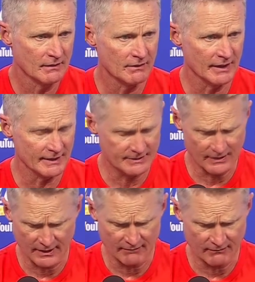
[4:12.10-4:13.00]
that
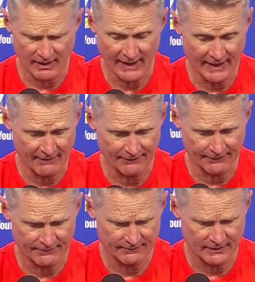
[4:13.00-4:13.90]
I have
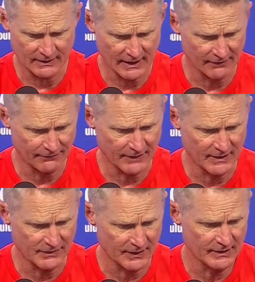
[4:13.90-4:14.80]
a lot of
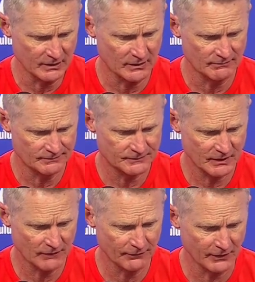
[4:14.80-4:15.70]
faith that
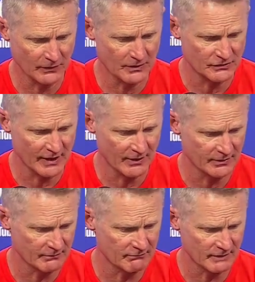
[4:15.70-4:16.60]
he'll figure this out.
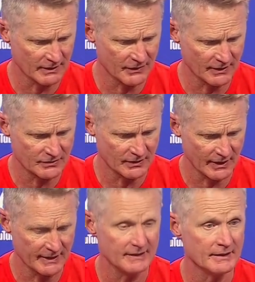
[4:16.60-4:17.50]
And I thought
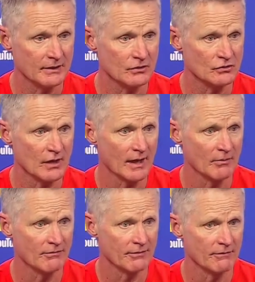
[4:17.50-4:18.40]
tonight he did a good job
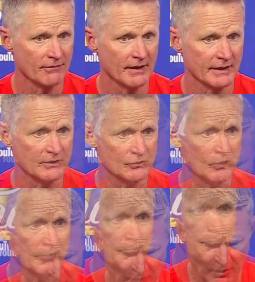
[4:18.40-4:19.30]
of finding his
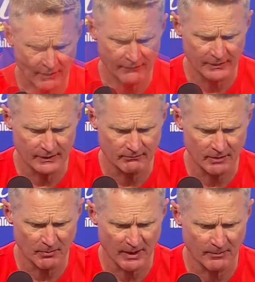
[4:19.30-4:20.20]
way. Those are often a
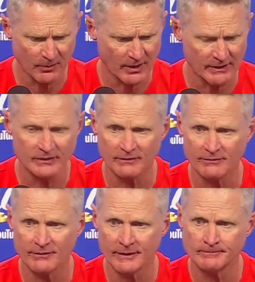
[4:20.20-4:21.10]
byproduct
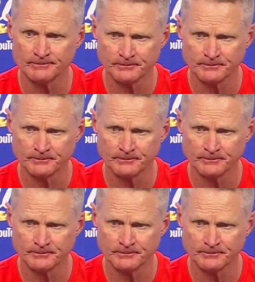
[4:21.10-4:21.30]
of